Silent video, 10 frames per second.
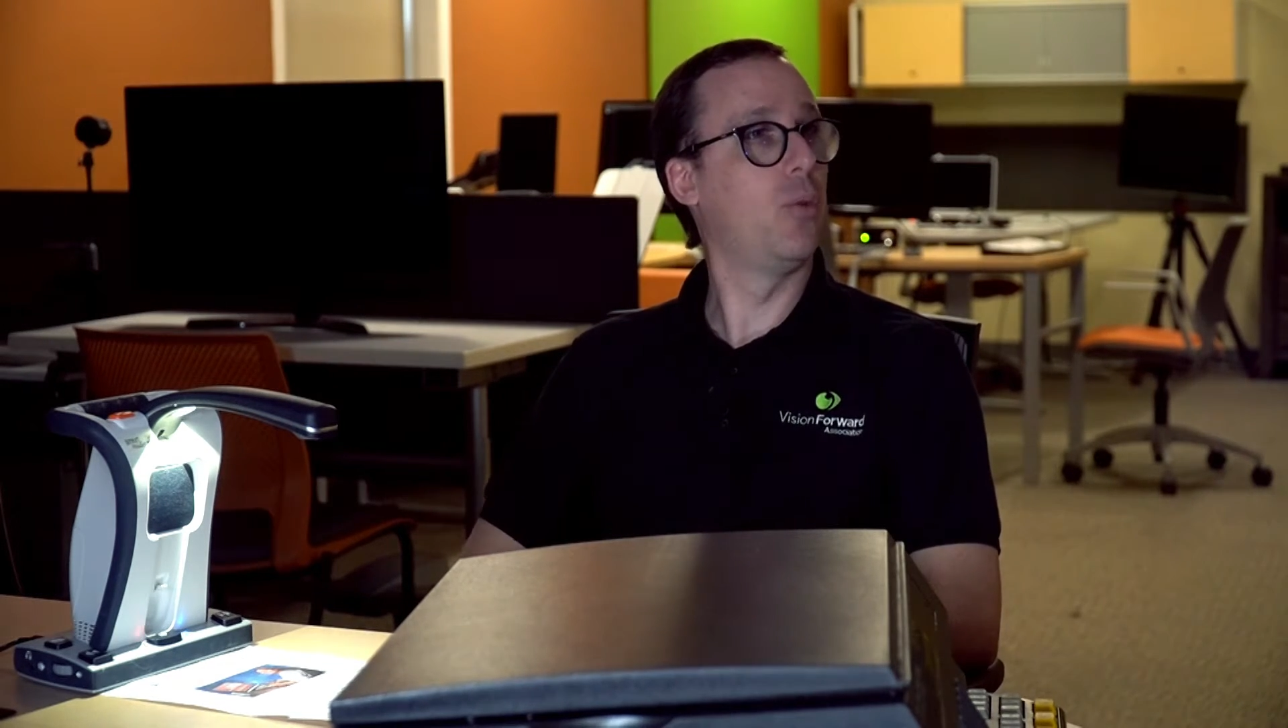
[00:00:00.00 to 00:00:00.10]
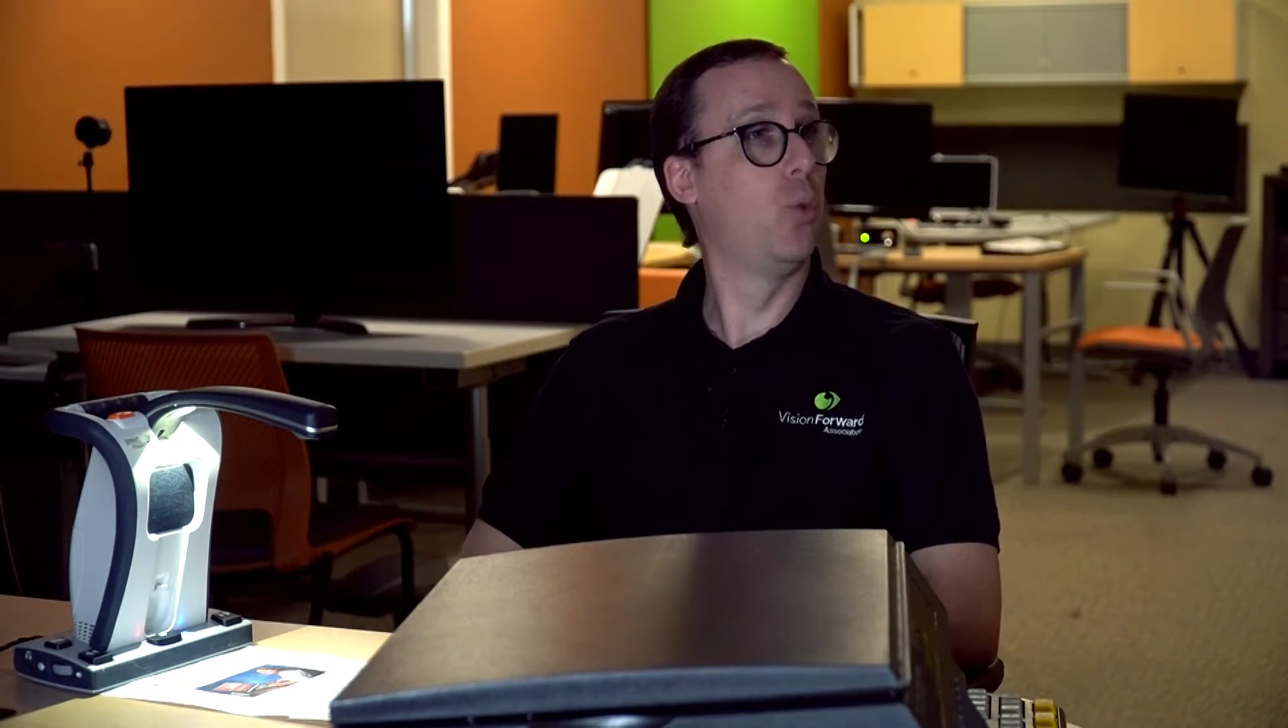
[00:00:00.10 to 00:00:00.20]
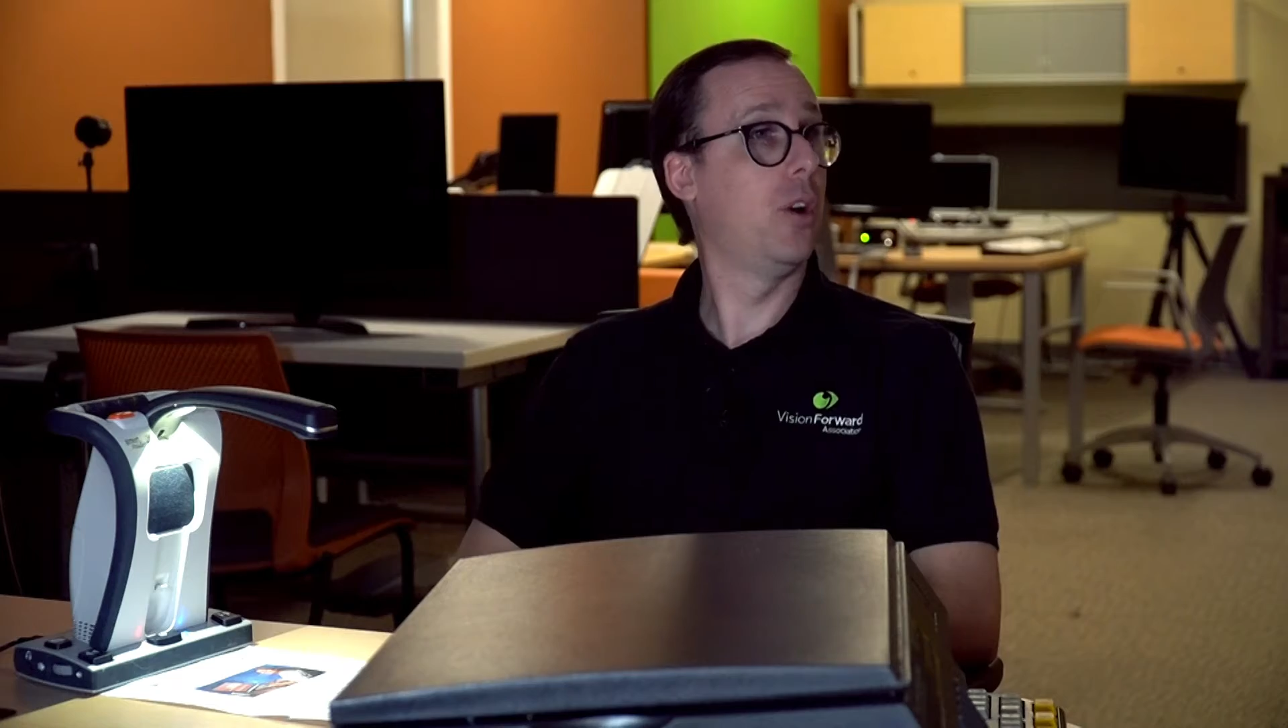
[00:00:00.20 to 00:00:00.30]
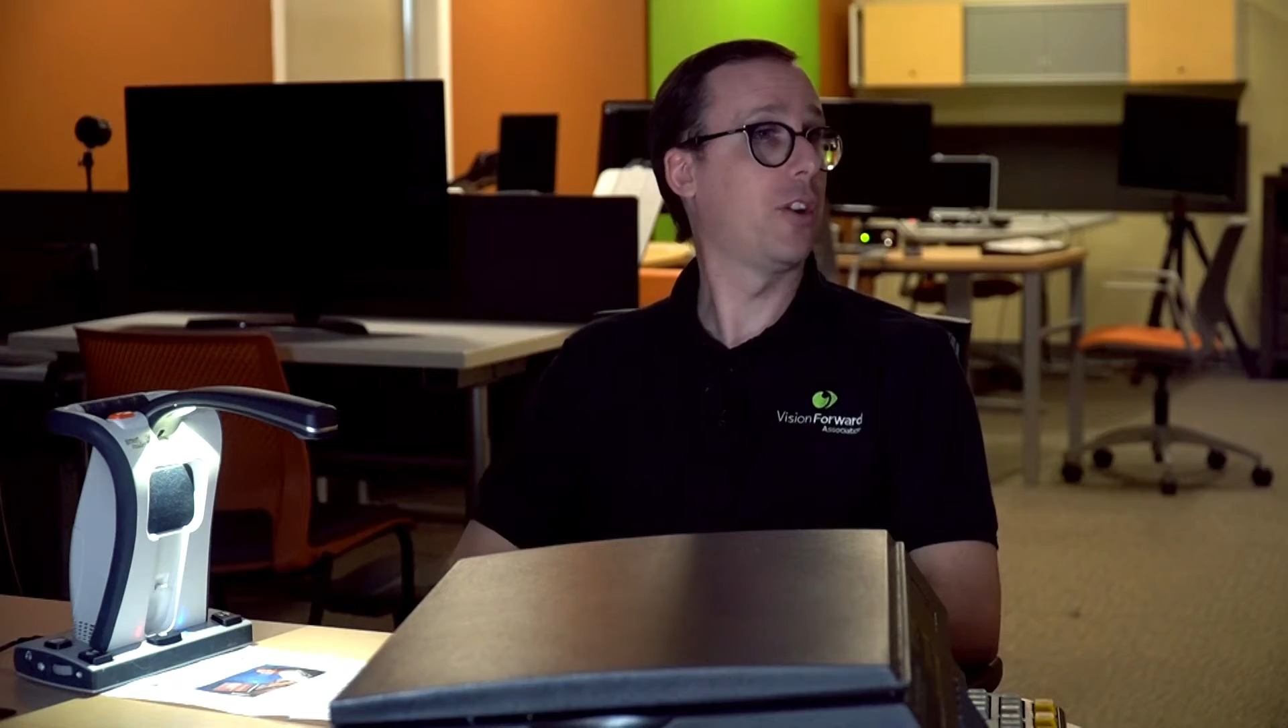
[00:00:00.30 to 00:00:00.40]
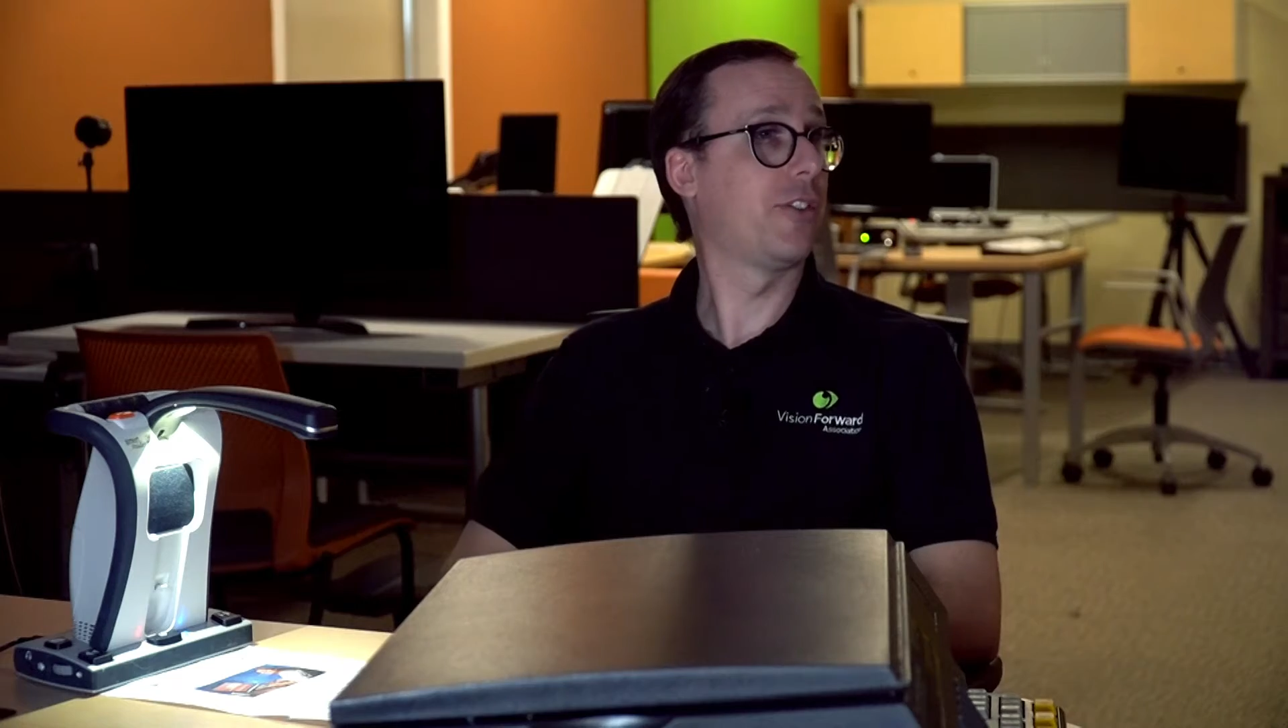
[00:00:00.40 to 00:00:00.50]

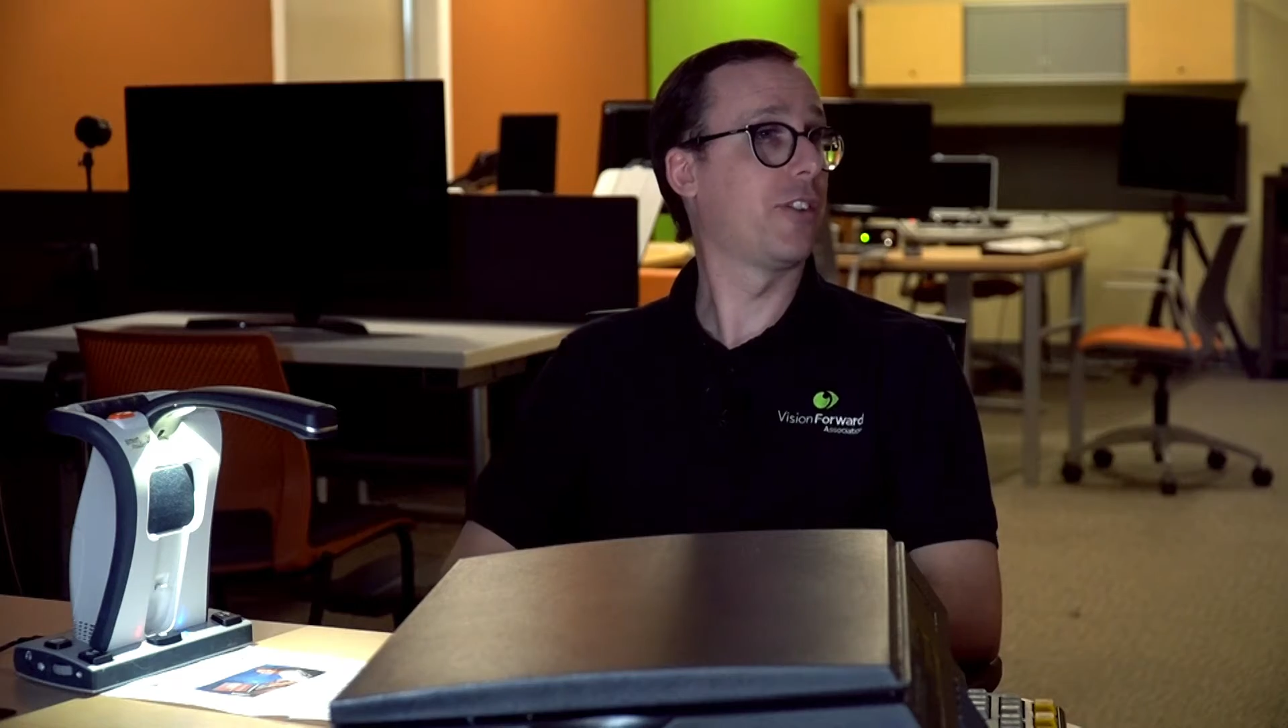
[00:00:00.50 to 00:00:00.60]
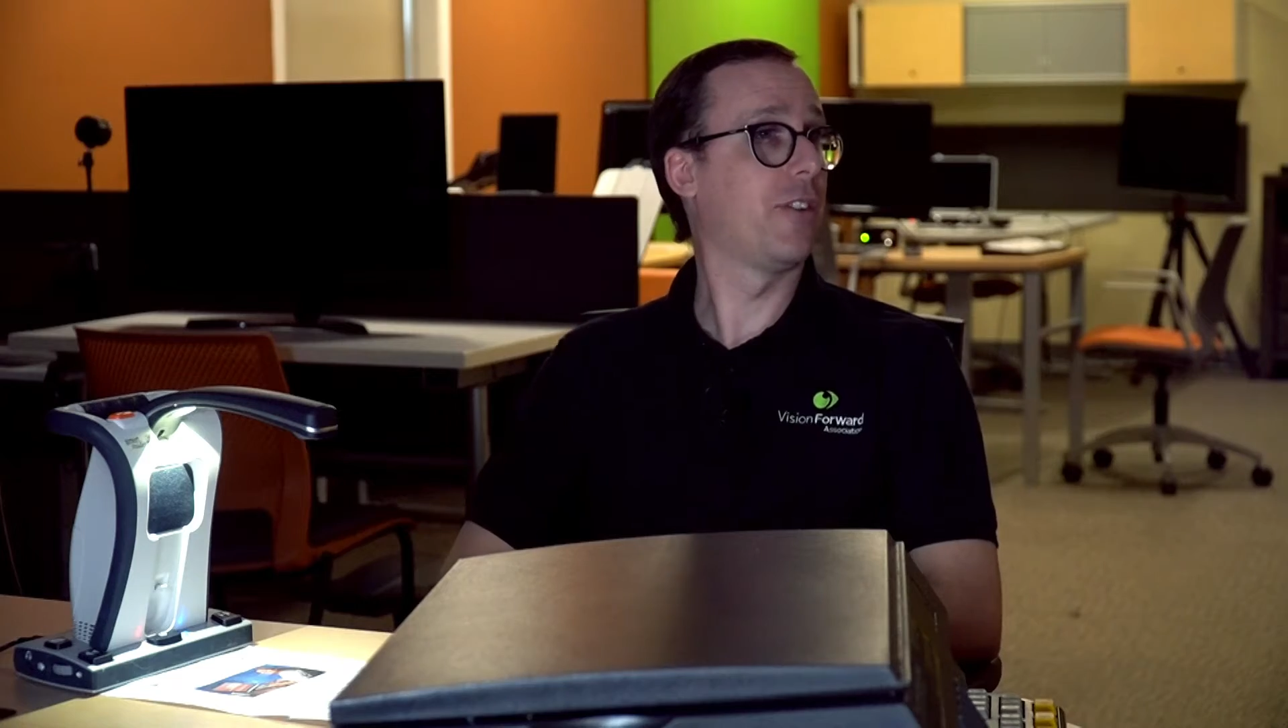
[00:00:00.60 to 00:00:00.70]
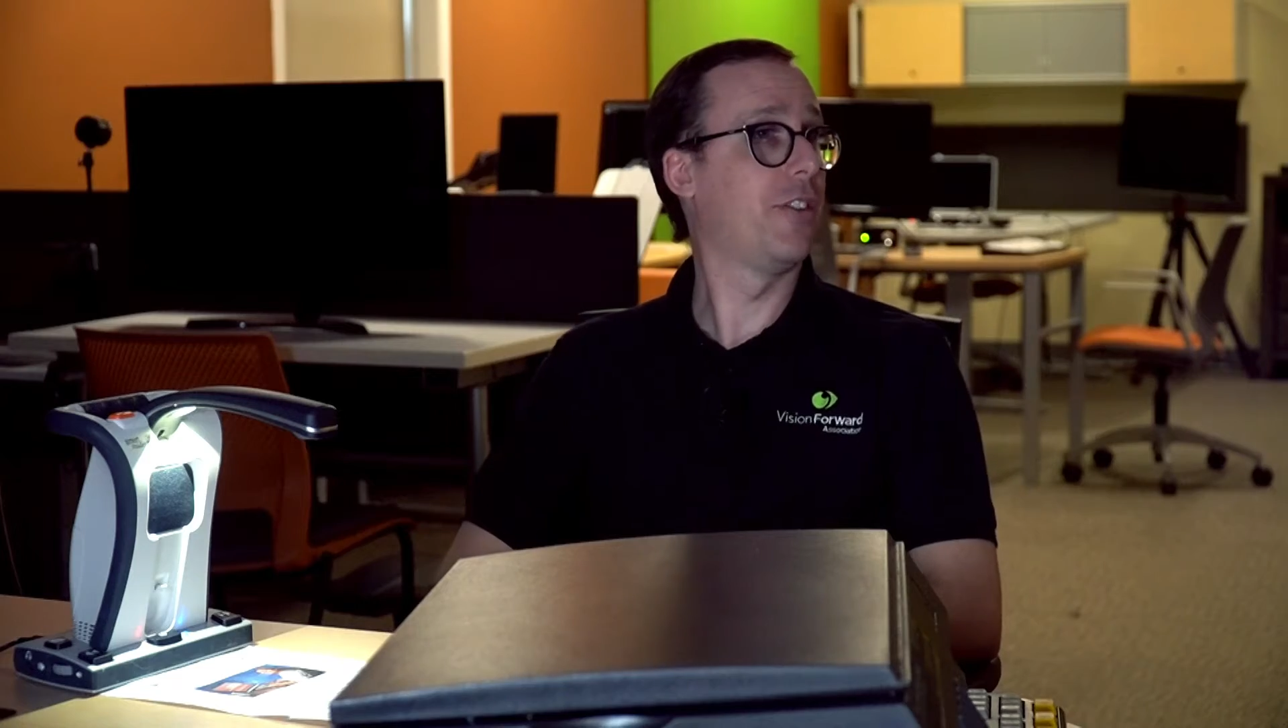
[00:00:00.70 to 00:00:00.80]
worse